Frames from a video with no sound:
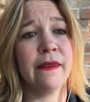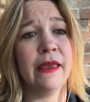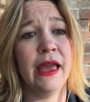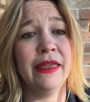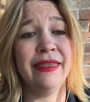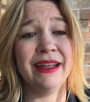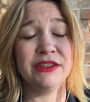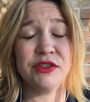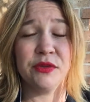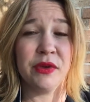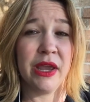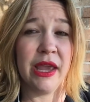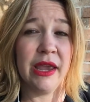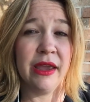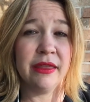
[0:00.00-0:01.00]
that's
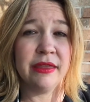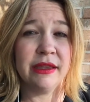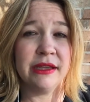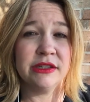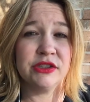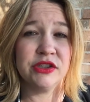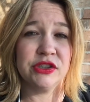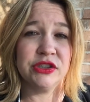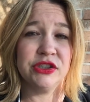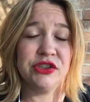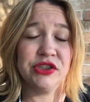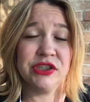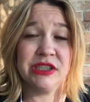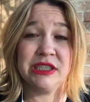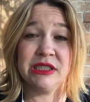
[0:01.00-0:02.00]
okay. I think it's good to
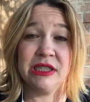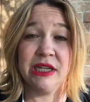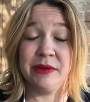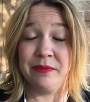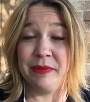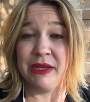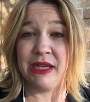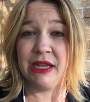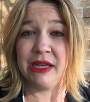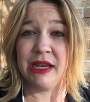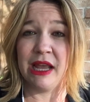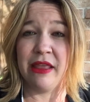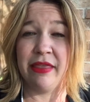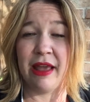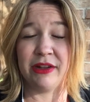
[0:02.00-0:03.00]
just admit it,
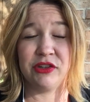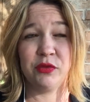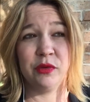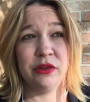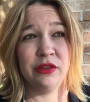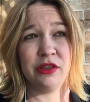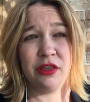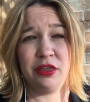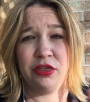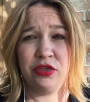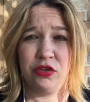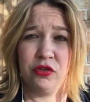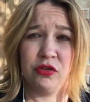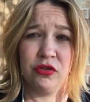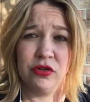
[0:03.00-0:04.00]
and that's where the
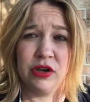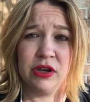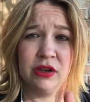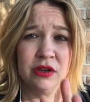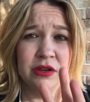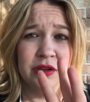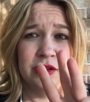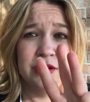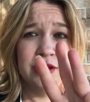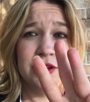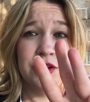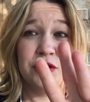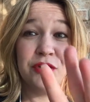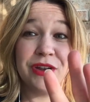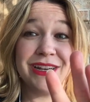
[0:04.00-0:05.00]
third
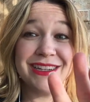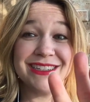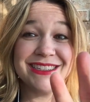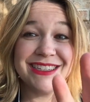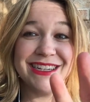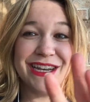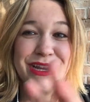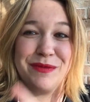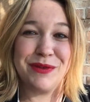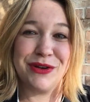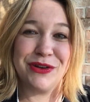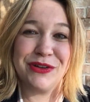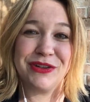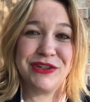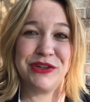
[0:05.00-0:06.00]
greatest
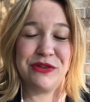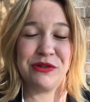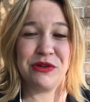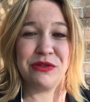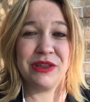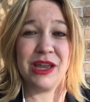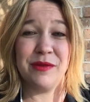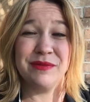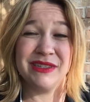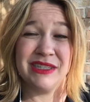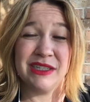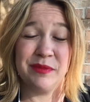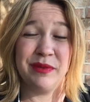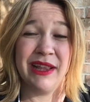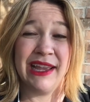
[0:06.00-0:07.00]
inhibitor to growth comes
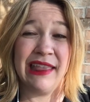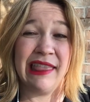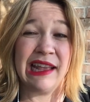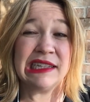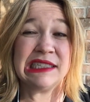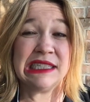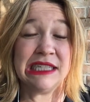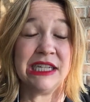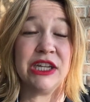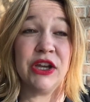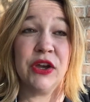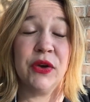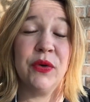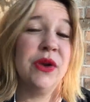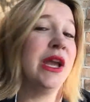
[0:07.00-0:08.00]
into play, and that's
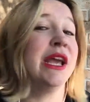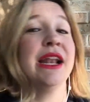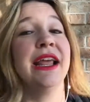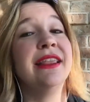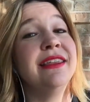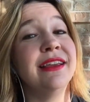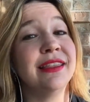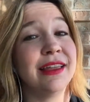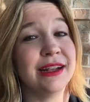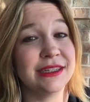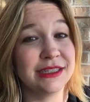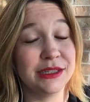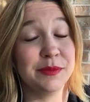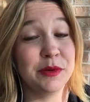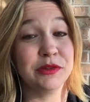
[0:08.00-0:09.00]
ego. And I think
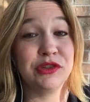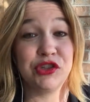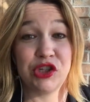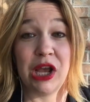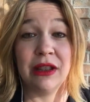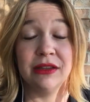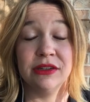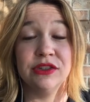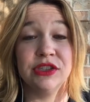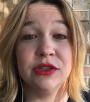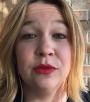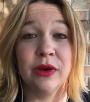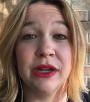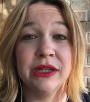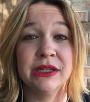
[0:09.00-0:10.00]
that's the most challenging
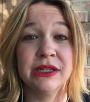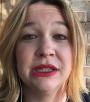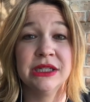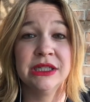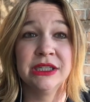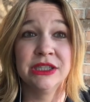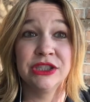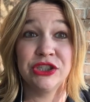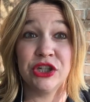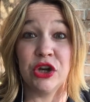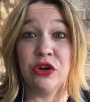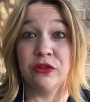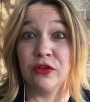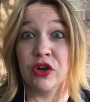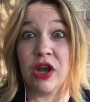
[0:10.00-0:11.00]
one to
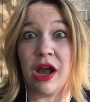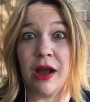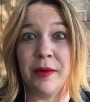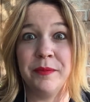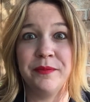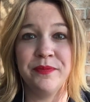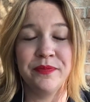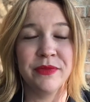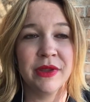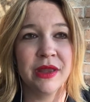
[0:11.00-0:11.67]
overcome.